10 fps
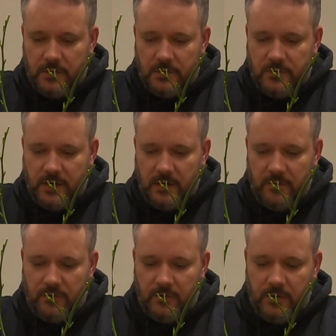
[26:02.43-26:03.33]
It's draining
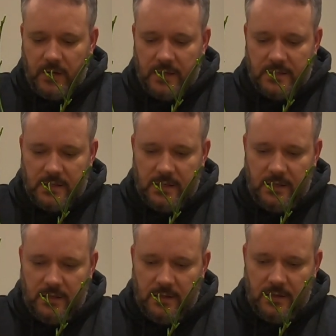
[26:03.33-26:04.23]
through
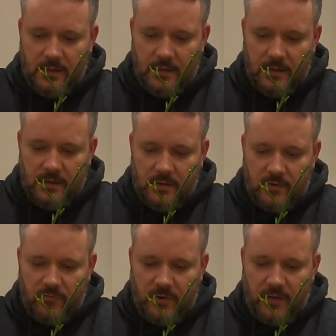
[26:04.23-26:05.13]
nicely.
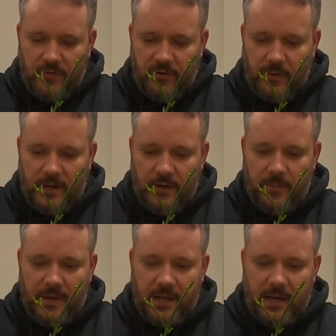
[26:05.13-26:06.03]
Running through a little
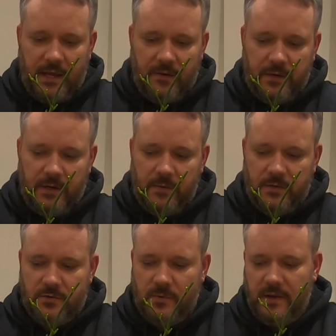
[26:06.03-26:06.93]
bit cloudy, we'll
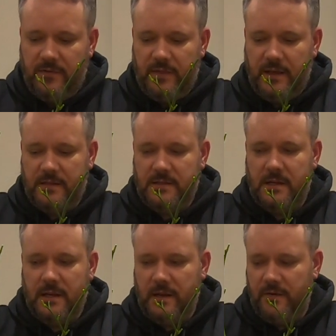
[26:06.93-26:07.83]
just wait for that to
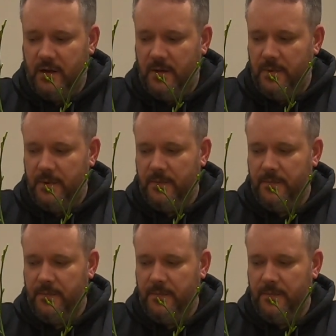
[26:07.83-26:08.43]
clear up.